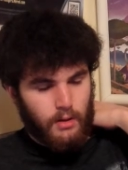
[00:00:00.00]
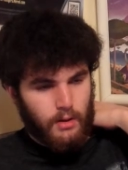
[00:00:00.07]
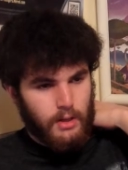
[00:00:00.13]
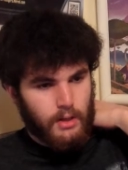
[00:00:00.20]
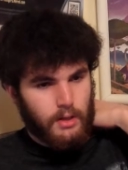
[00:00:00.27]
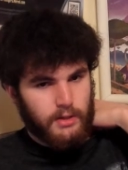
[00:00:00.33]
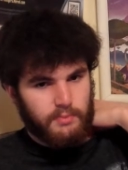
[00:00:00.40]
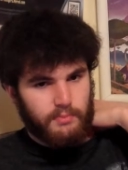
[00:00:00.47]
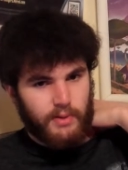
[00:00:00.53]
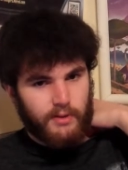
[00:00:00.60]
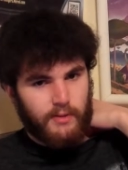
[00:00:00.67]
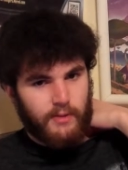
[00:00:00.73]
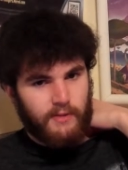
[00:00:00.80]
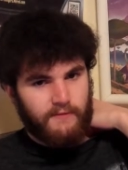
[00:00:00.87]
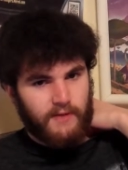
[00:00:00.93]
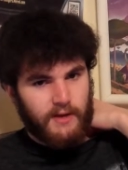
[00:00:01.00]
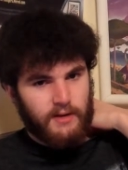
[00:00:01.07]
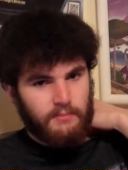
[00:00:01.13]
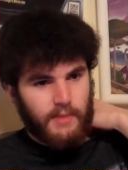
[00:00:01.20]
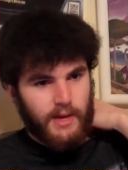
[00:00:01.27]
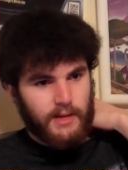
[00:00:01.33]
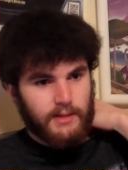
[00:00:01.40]
Uh, it's better than The Phantom
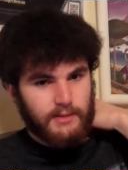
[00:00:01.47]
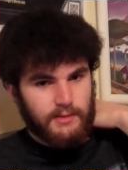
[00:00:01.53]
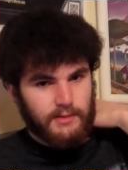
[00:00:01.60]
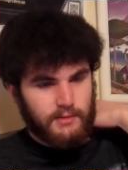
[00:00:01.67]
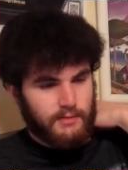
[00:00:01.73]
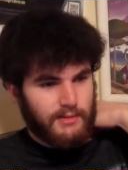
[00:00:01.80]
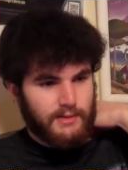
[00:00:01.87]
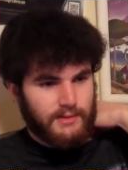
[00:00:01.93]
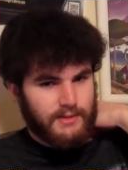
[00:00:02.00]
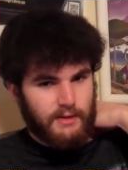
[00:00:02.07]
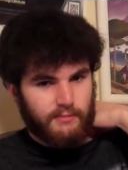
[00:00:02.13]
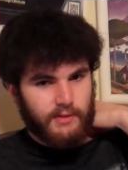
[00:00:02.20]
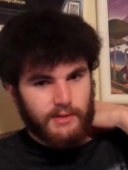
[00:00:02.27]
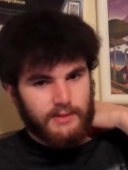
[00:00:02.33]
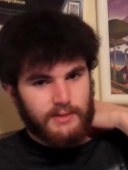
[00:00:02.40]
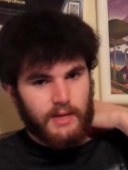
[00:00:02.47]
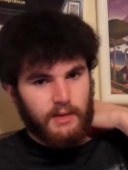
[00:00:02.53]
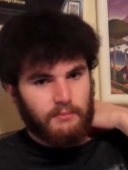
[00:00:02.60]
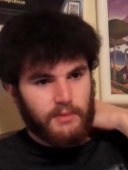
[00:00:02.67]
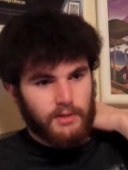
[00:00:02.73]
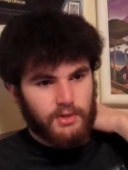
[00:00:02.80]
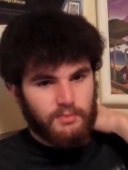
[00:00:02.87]
Menace. It's not really saying
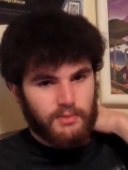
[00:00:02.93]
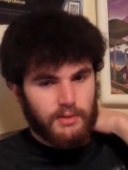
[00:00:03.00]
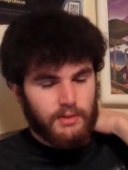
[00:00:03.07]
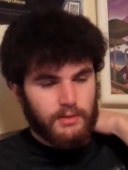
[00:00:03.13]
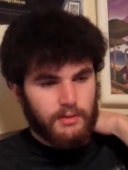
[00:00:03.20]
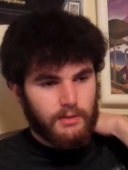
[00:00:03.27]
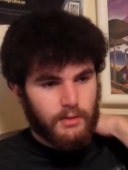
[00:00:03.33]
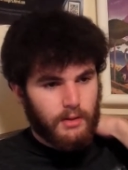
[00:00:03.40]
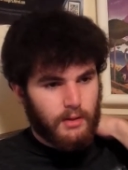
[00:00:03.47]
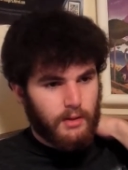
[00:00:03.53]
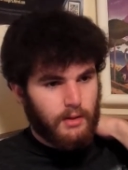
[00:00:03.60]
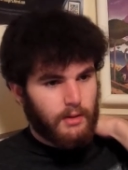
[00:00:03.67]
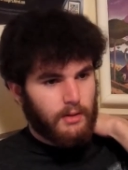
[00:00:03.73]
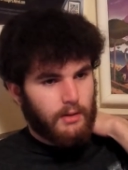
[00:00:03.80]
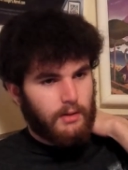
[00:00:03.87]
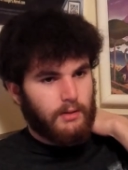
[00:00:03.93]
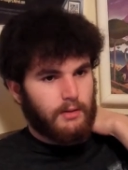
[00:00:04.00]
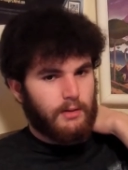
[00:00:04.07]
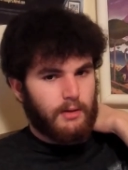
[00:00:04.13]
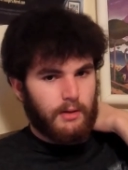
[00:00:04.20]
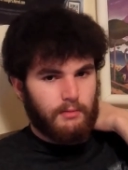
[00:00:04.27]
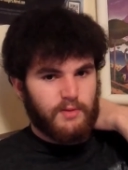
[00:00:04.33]
much, but uh,
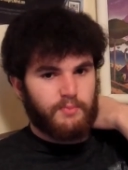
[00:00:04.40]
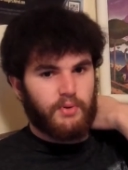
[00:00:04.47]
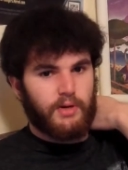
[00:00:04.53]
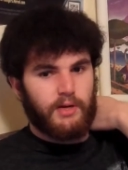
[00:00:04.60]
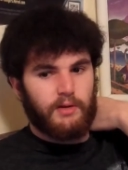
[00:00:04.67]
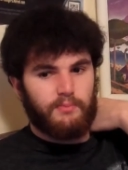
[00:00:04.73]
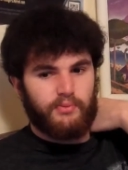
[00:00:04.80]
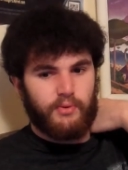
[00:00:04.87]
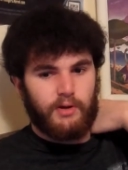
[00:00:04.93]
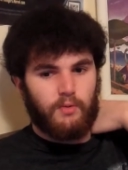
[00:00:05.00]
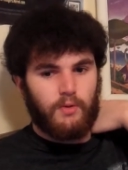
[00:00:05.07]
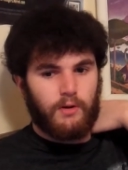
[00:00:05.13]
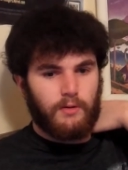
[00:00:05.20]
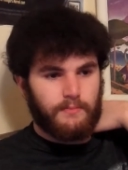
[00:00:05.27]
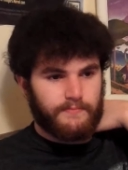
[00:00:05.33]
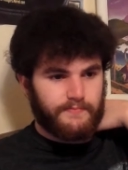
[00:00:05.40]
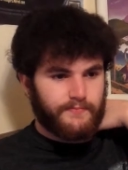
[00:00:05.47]
uh, it was a pretty good prequel.